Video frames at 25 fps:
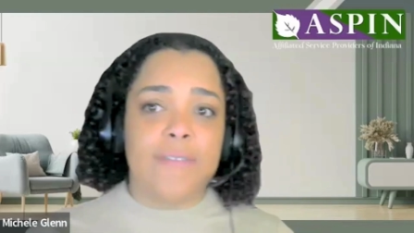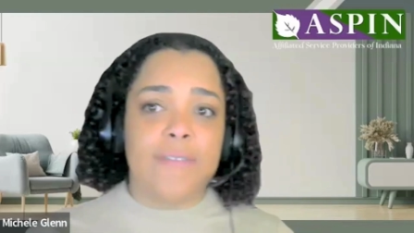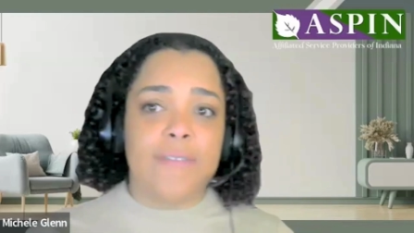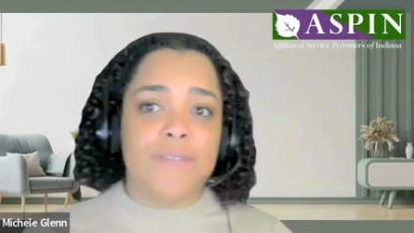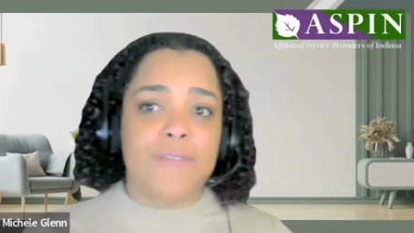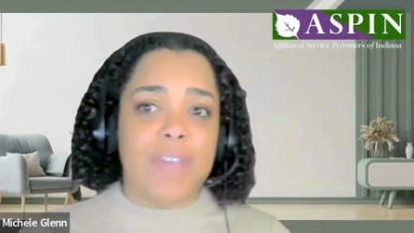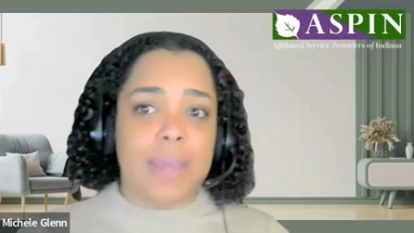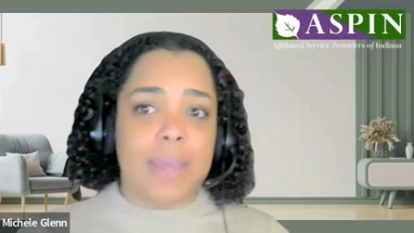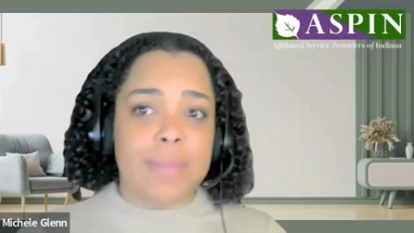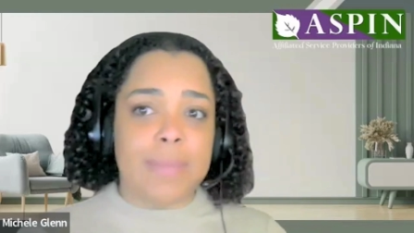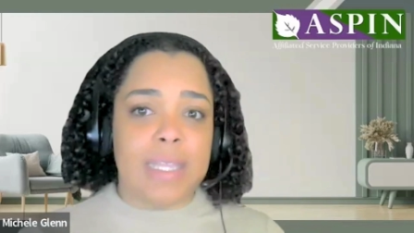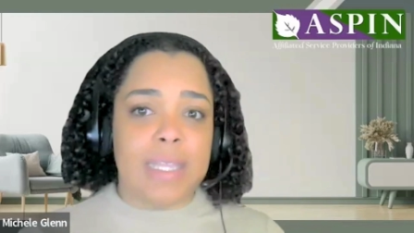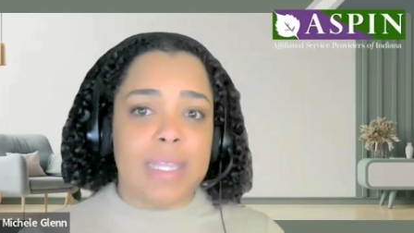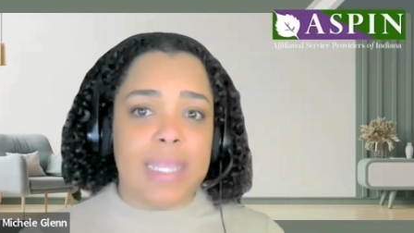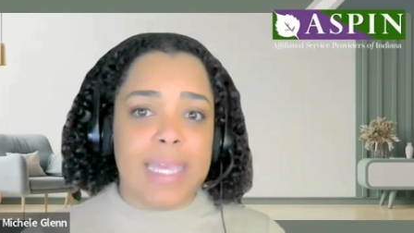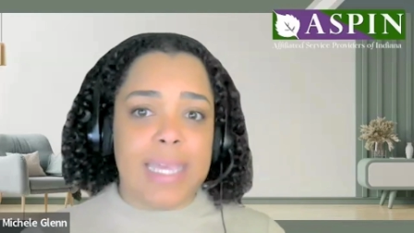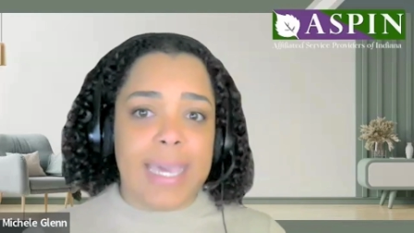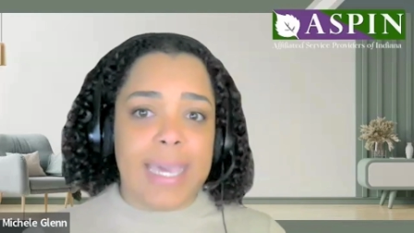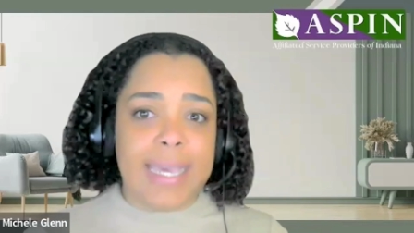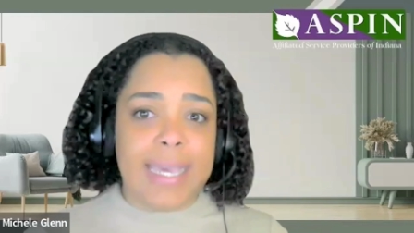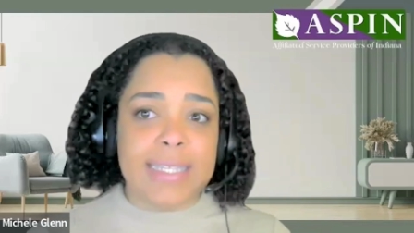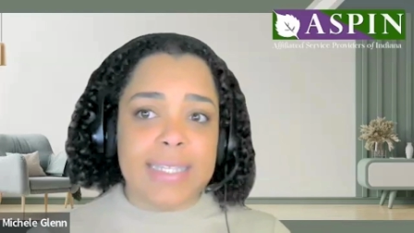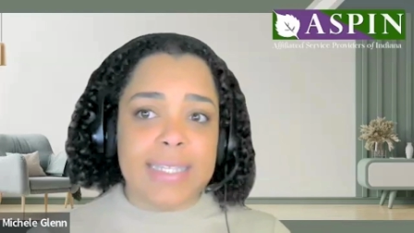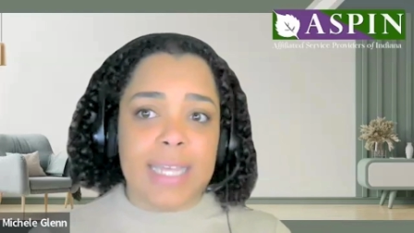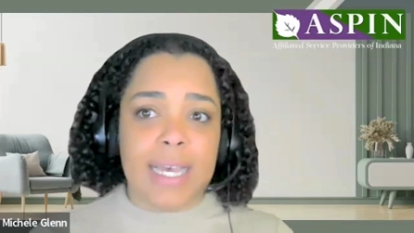family
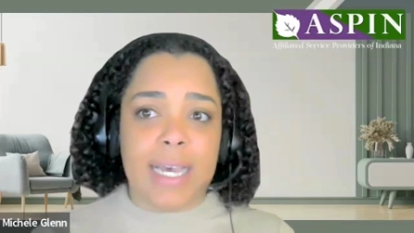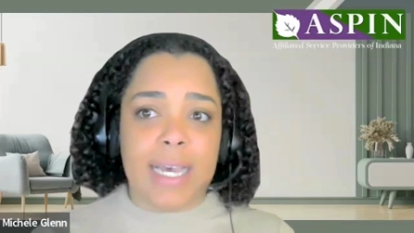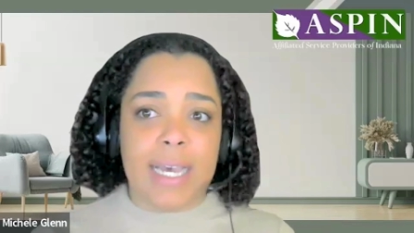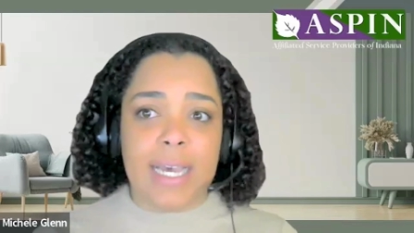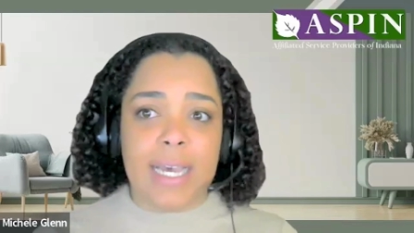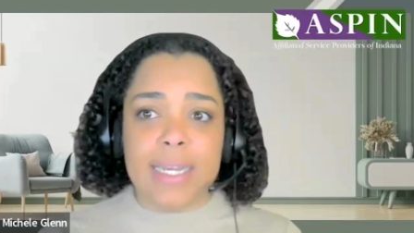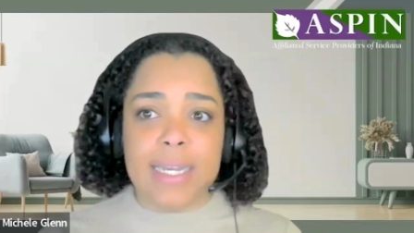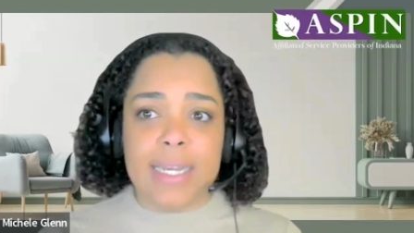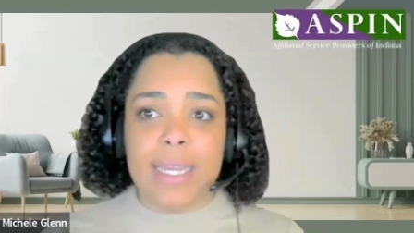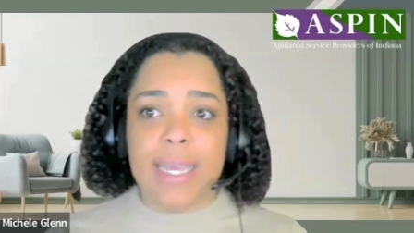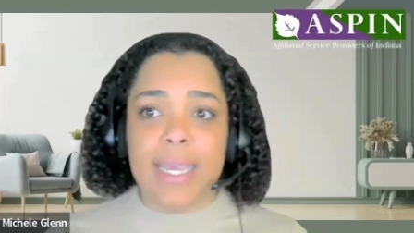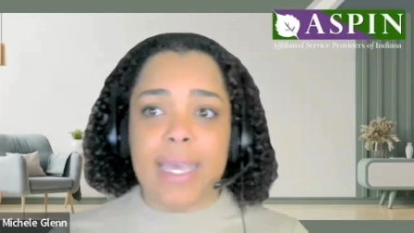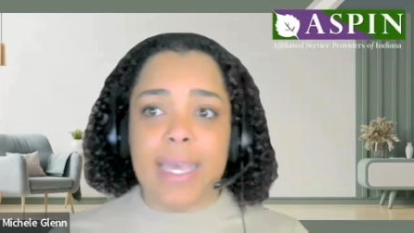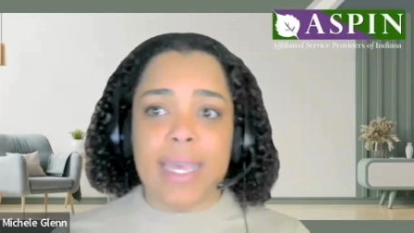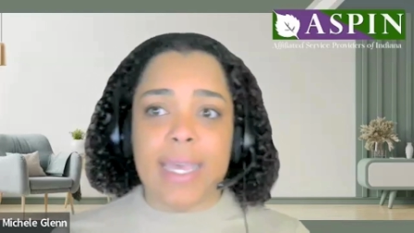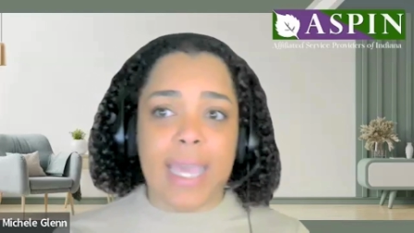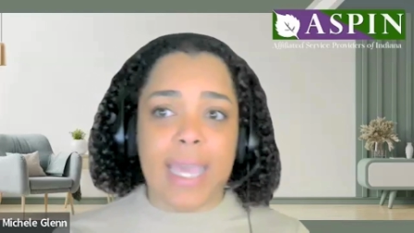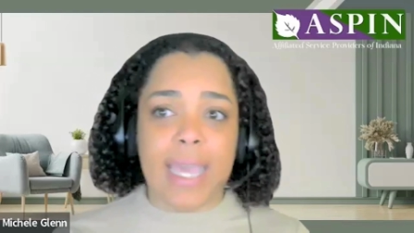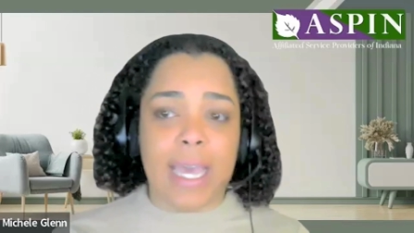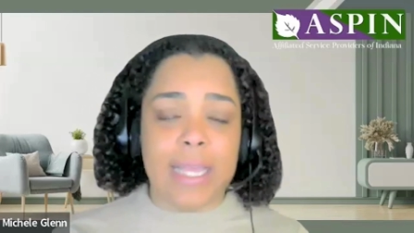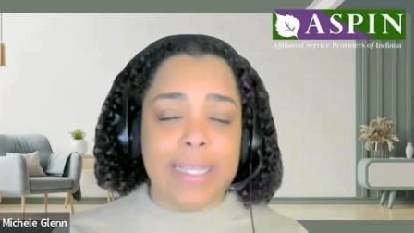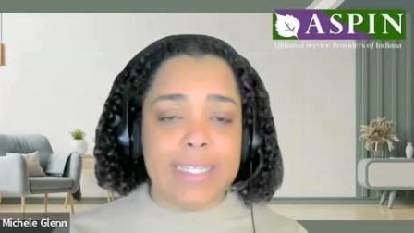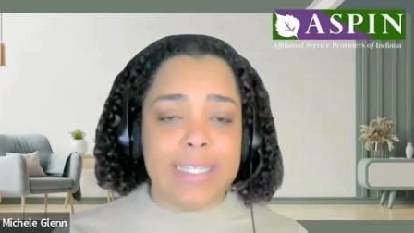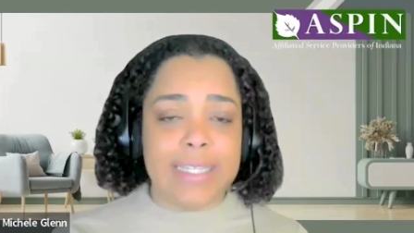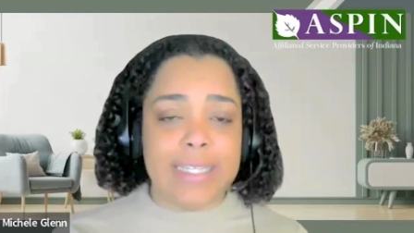liaison, and
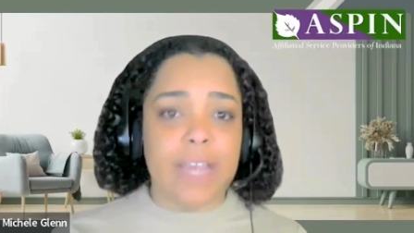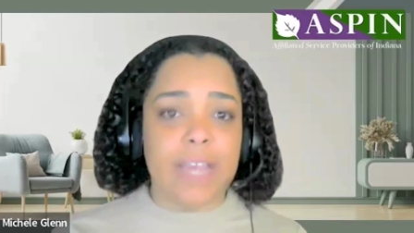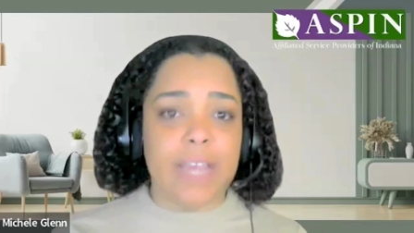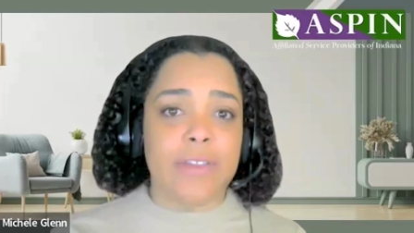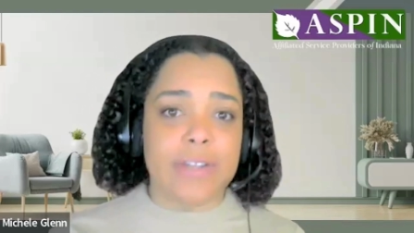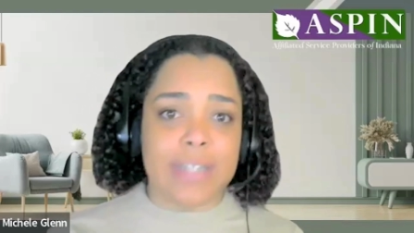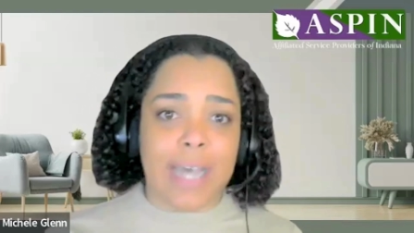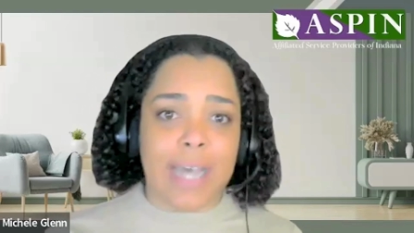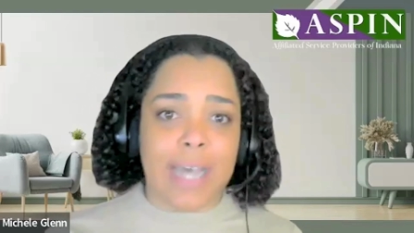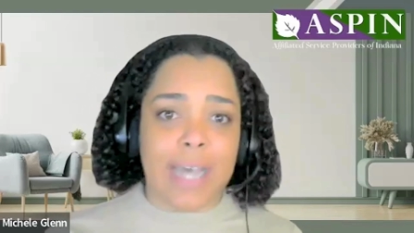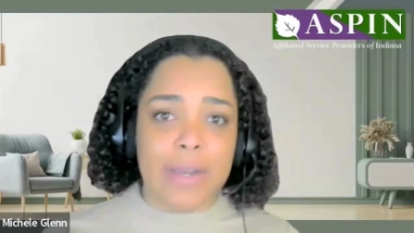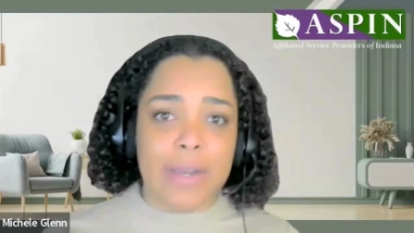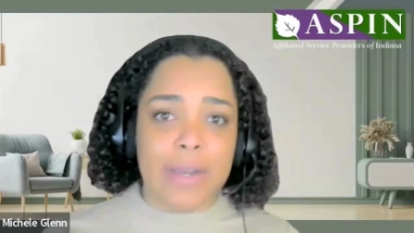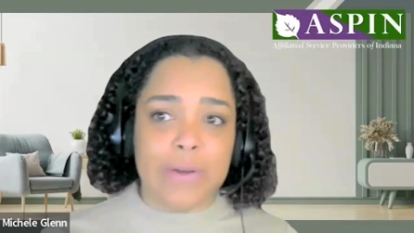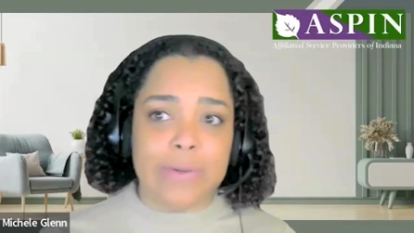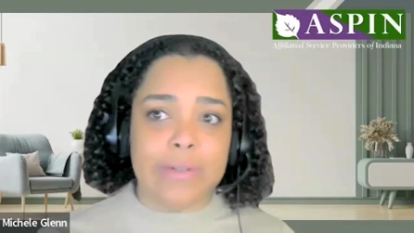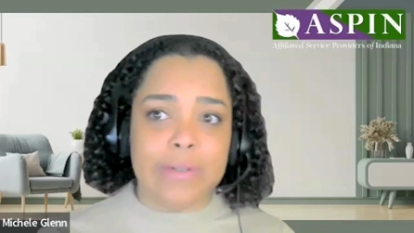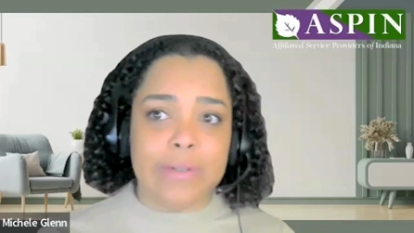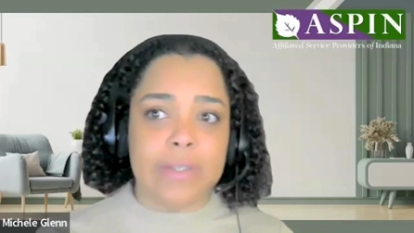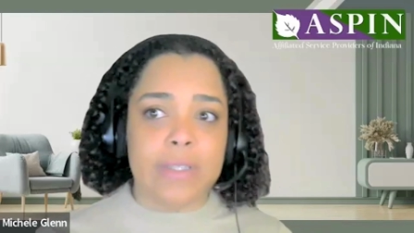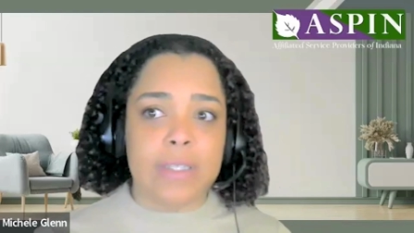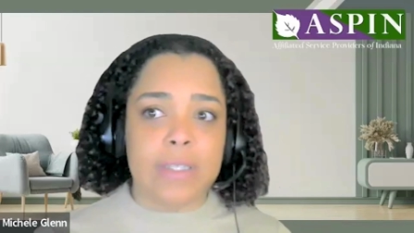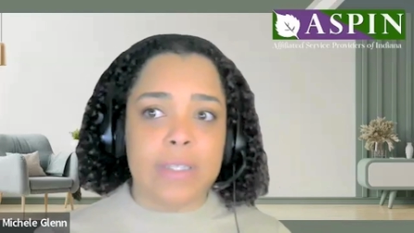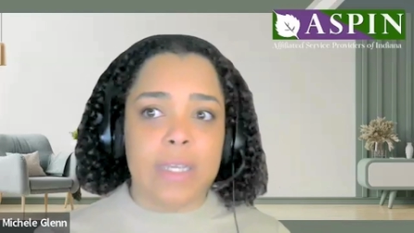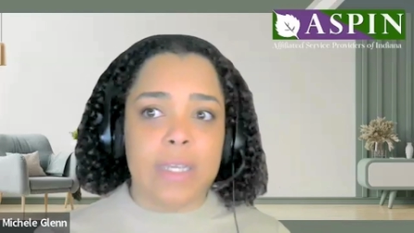countless other
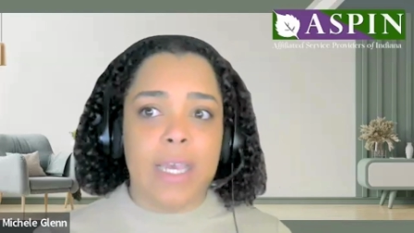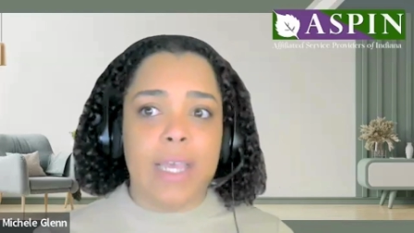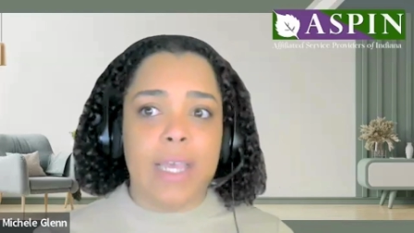titles.